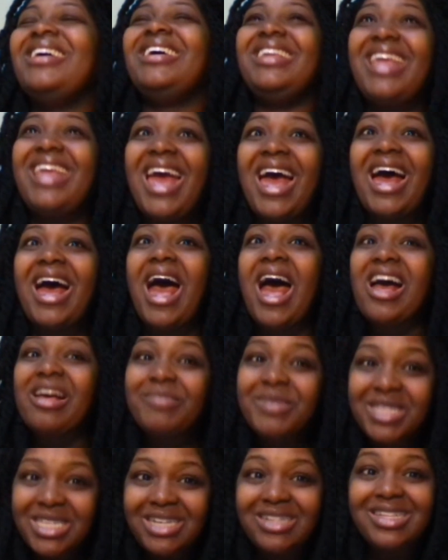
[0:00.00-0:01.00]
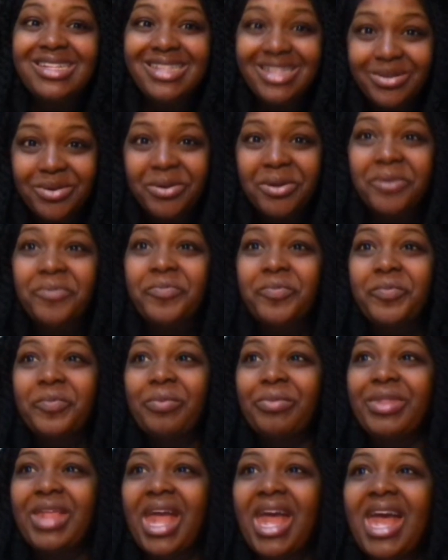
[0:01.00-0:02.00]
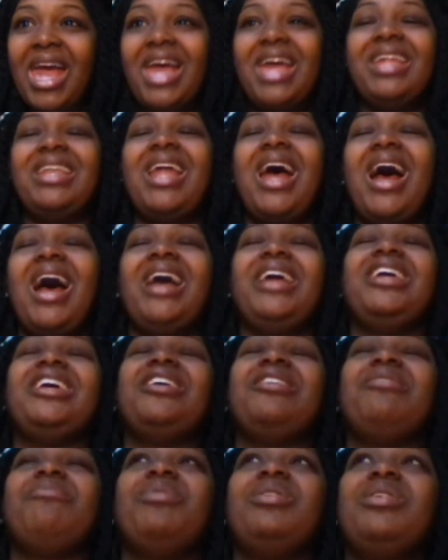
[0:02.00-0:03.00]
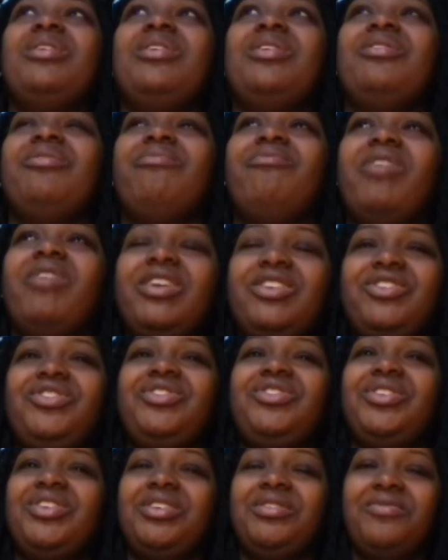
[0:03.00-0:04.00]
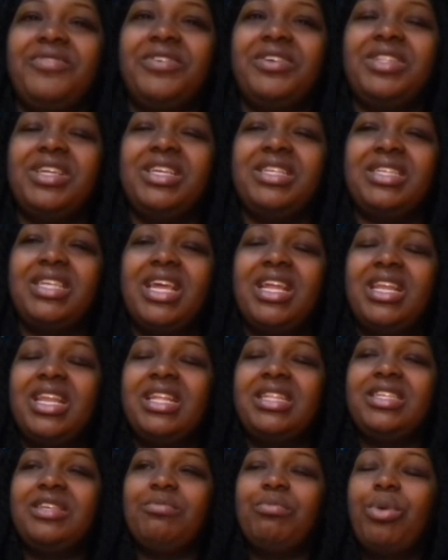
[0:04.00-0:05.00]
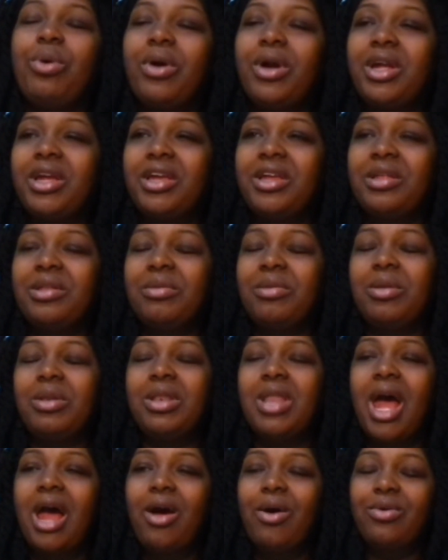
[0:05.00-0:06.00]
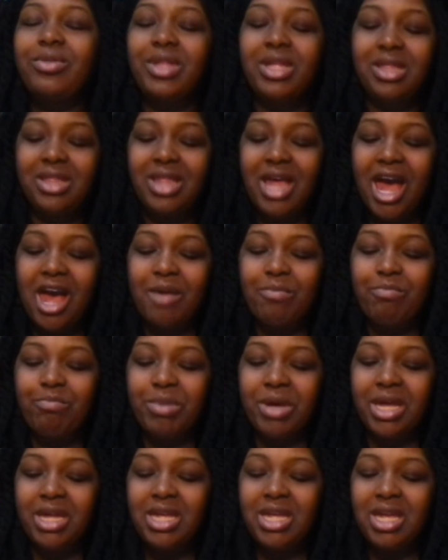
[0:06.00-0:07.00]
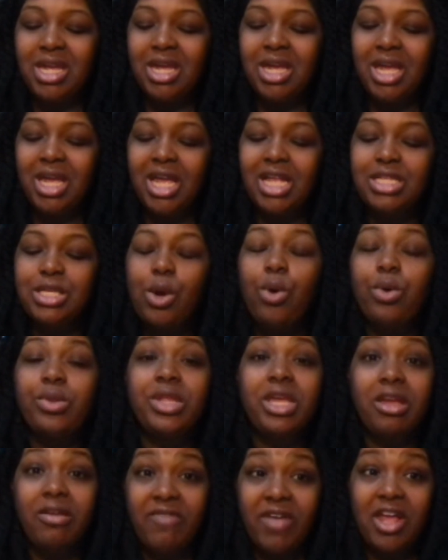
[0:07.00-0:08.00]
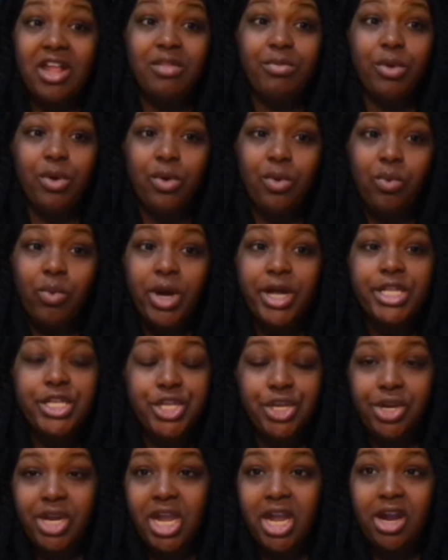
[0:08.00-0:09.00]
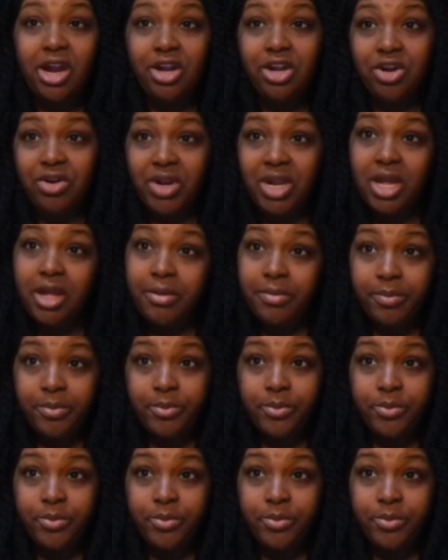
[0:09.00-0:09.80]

yeah, I'm still in school and I am registering for this, and it's important. Not only that, but it's only available once you're here in Korea.